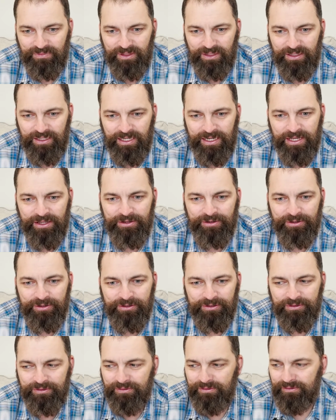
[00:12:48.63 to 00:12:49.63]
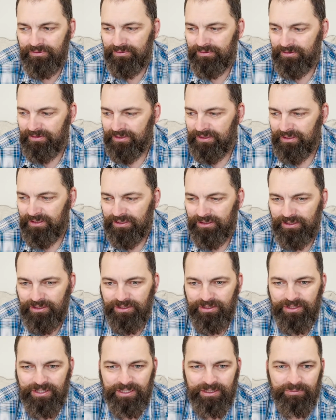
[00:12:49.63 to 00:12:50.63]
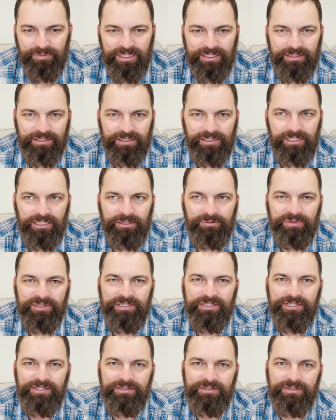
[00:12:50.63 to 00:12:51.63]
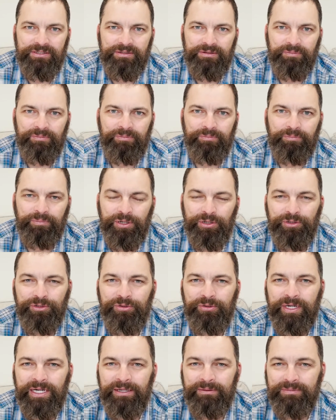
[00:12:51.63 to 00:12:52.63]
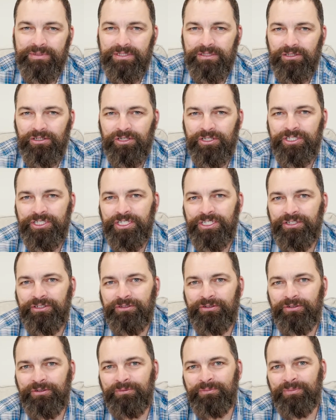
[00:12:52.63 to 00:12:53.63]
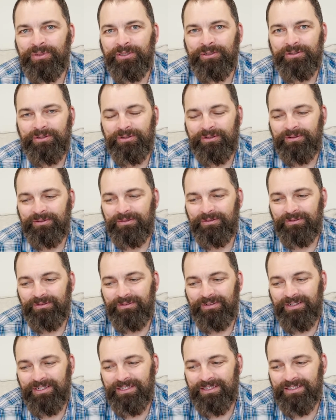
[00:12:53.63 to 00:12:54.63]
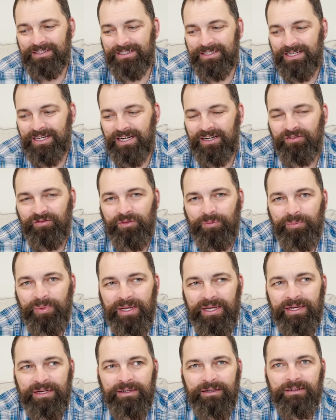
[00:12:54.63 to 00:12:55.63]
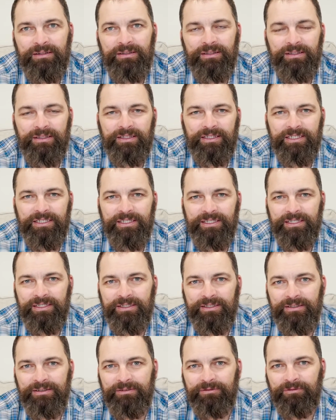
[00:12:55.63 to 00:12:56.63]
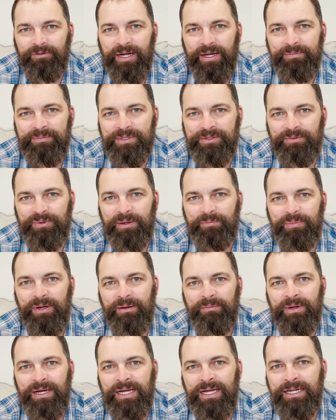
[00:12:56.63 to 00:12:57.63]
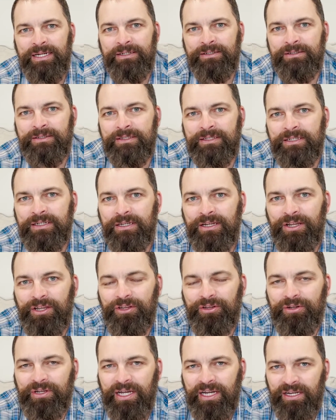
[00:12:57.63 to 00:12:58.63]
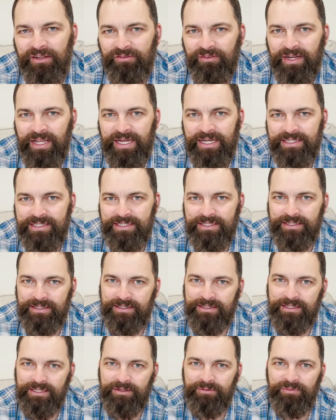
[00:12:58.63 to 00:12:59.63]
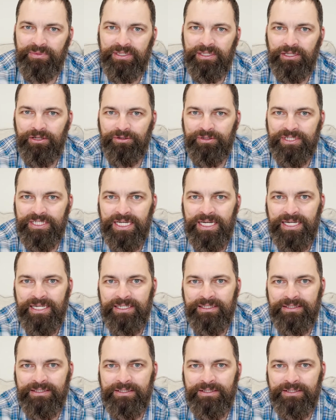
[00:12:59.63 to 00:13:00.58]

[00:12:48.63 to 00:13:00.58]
Another good thing about the club is boat ramps. Launching your own boat is kind of a pain. The ramps right by my house, you can't even access them at low tides.